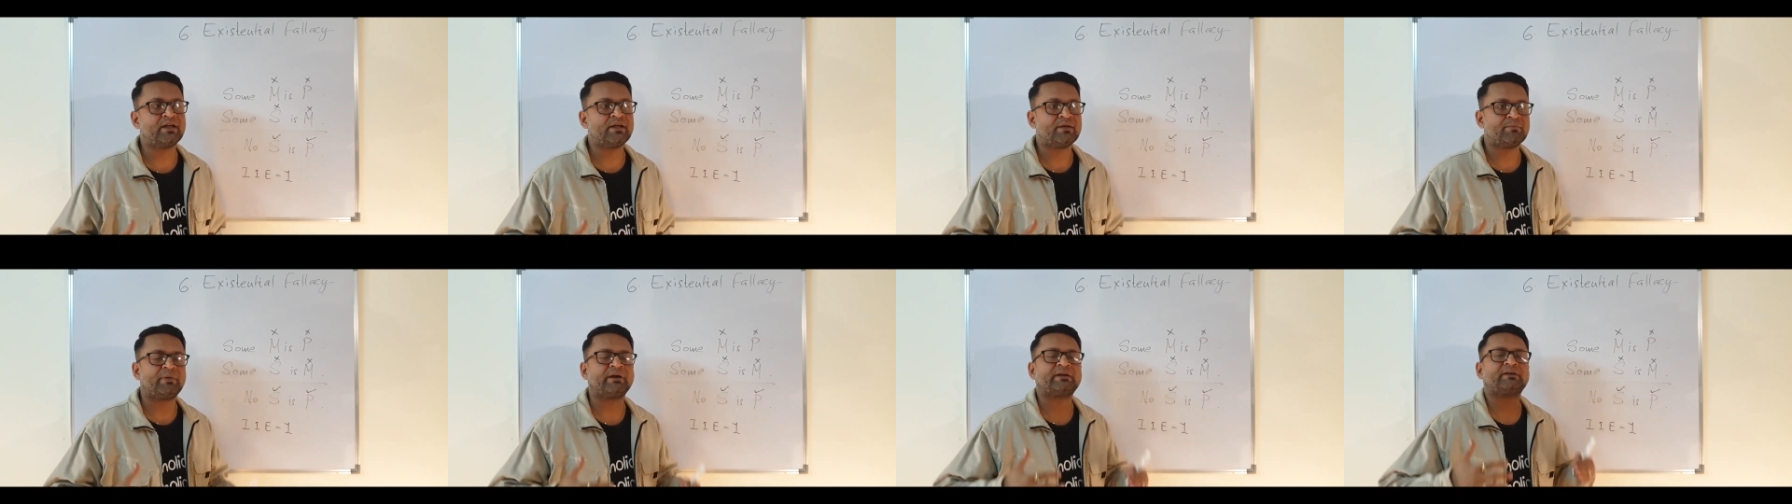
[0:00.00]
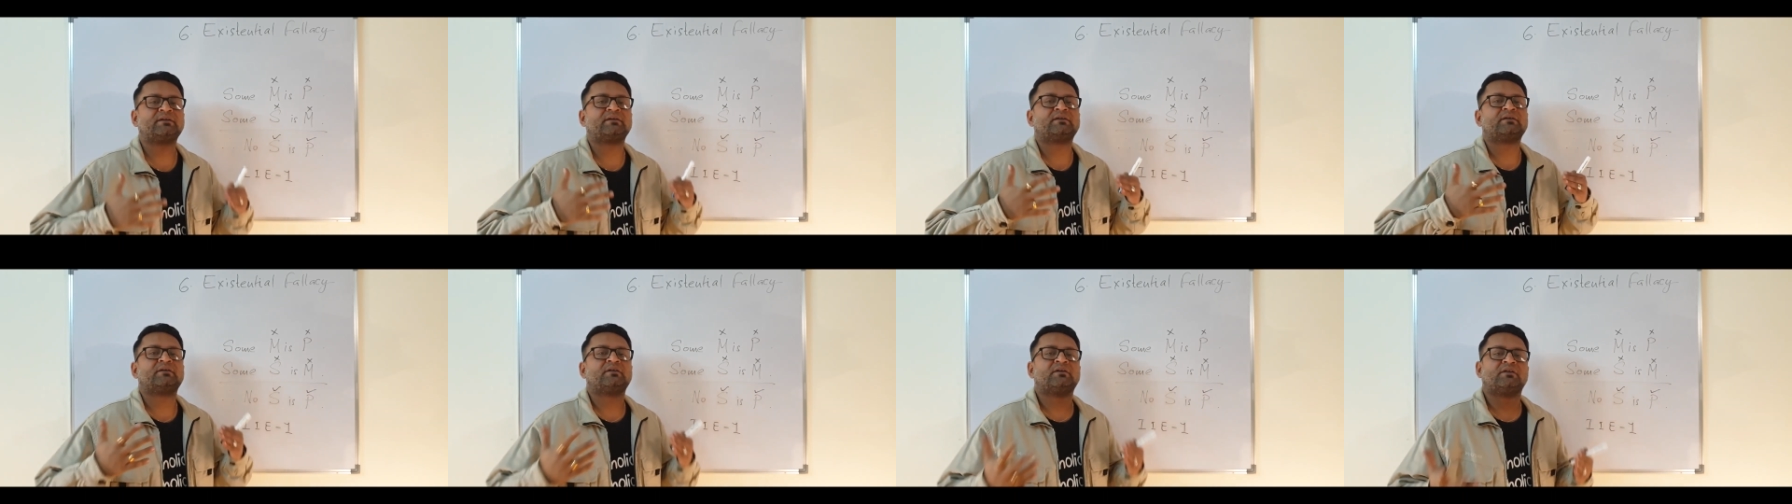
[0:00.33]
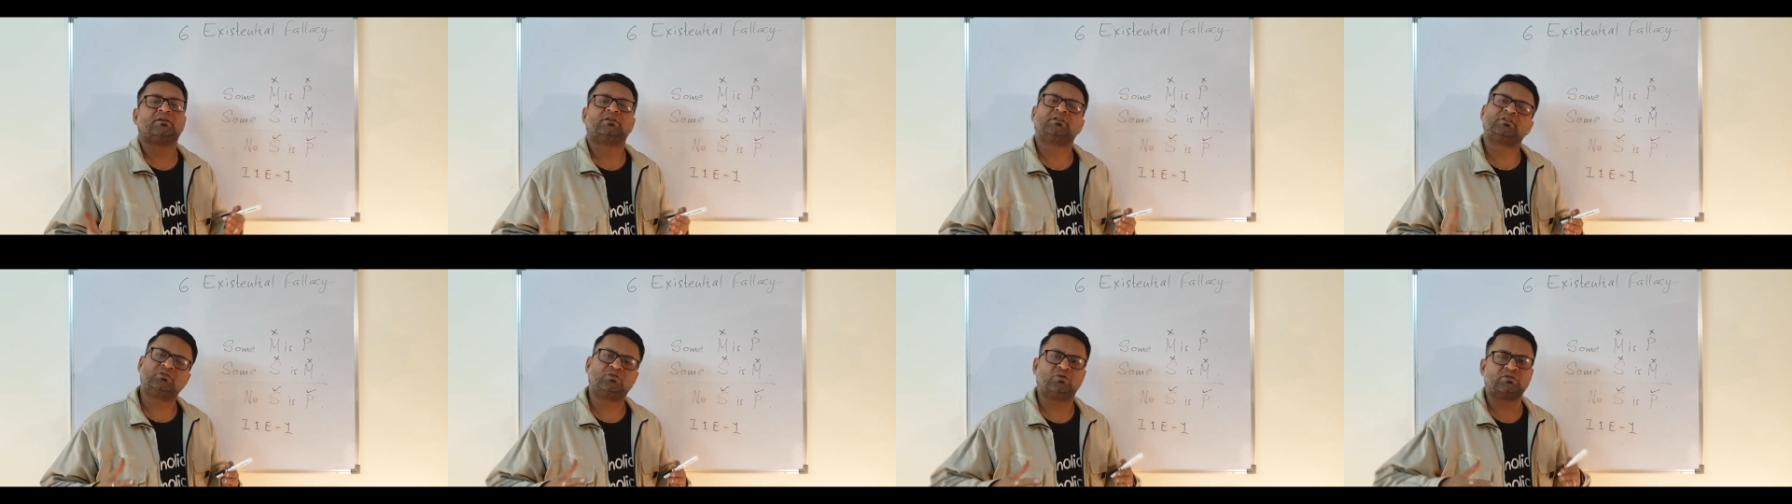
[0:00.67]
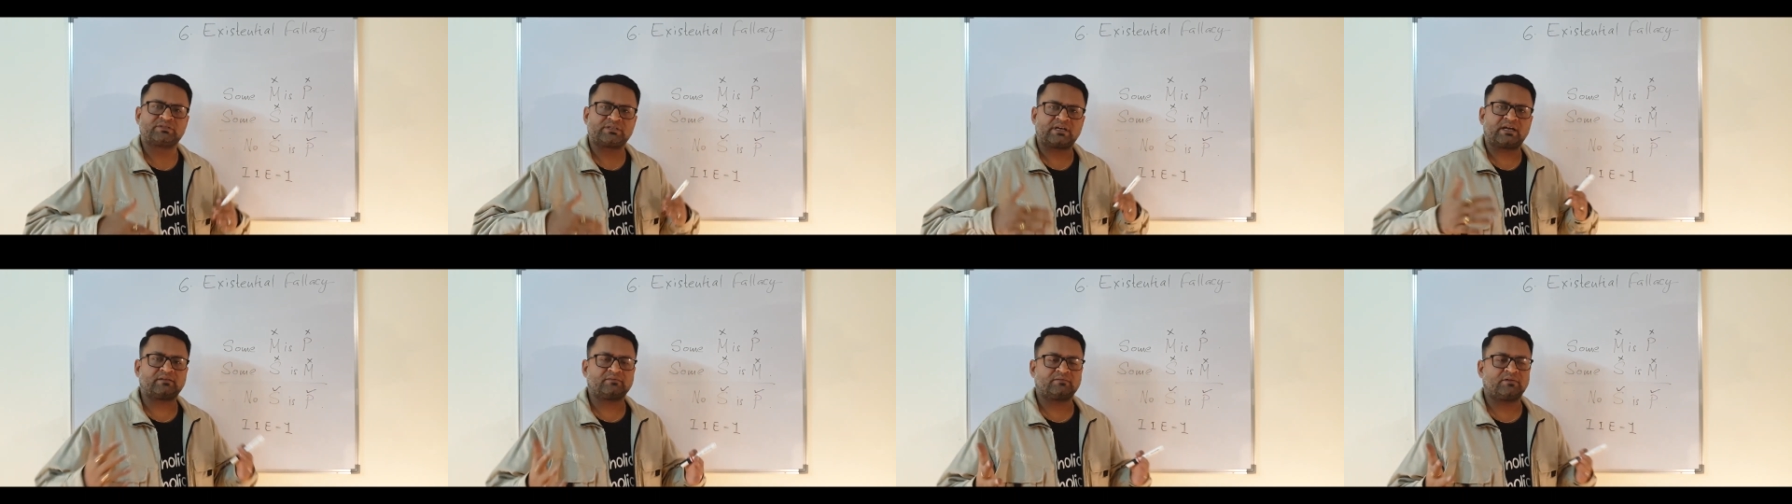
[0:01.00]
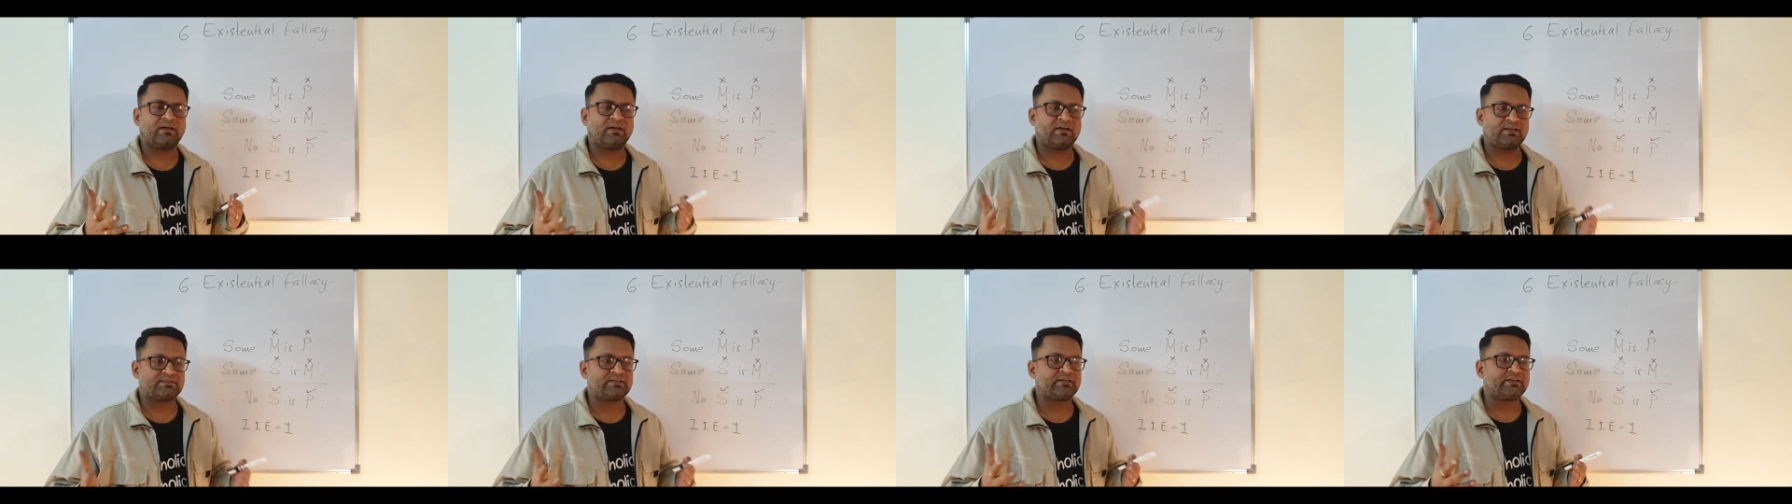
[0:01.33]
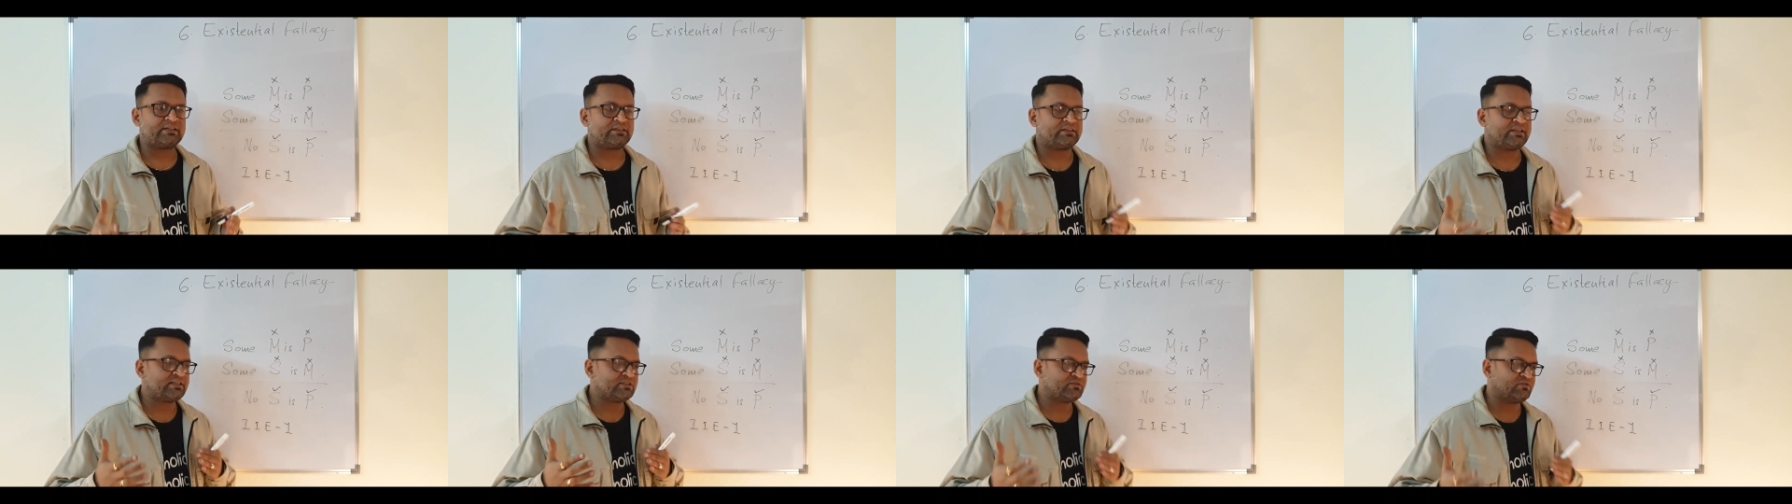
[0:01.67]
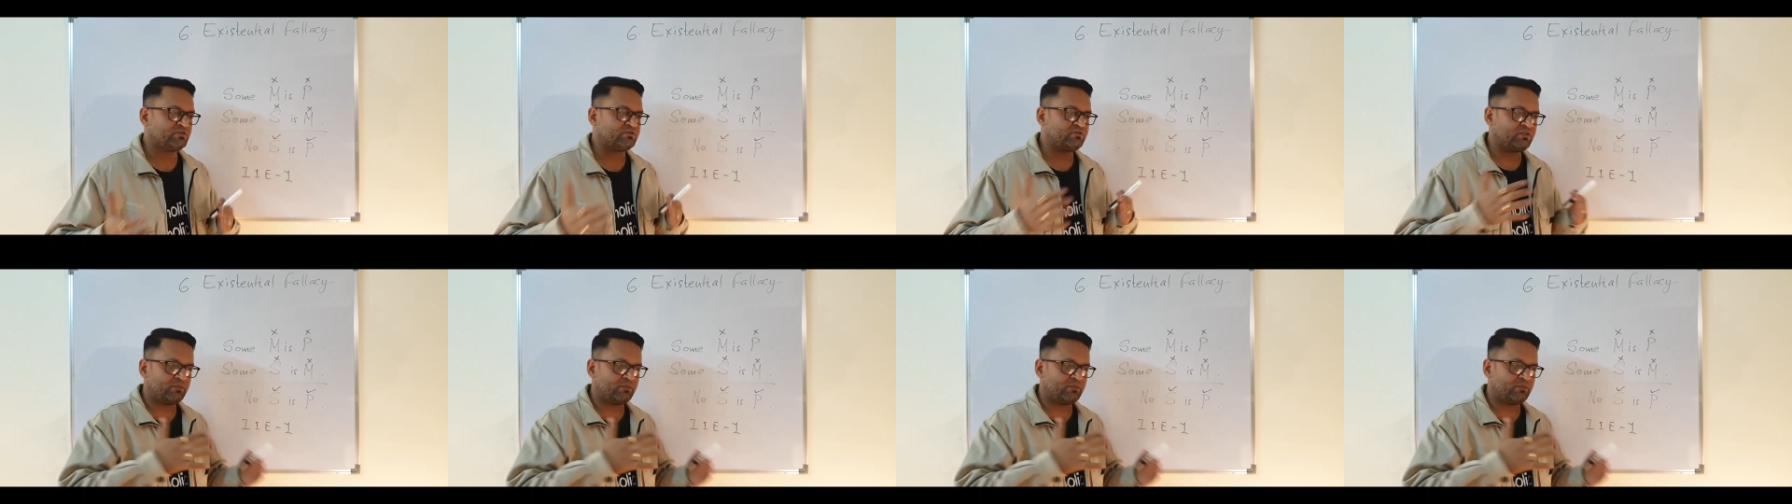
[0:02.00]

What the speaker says: But those are certain things which